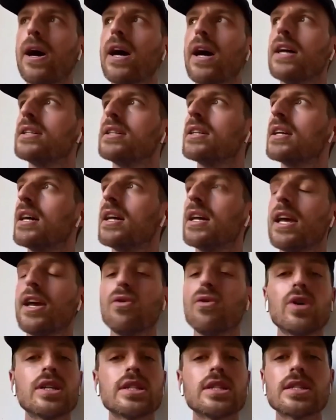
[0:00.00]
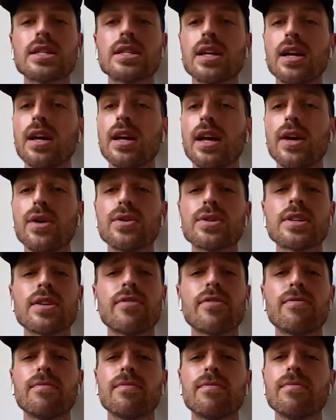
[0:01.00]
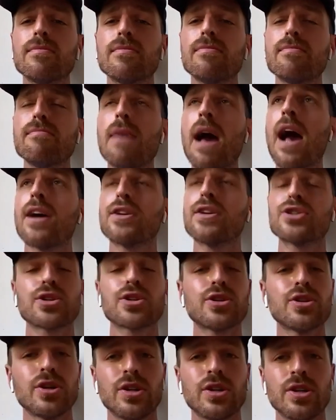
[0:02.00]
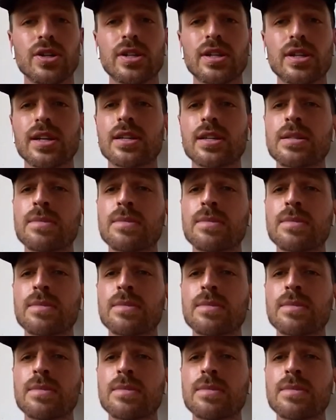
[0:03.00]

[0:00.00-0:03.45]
but it was a magical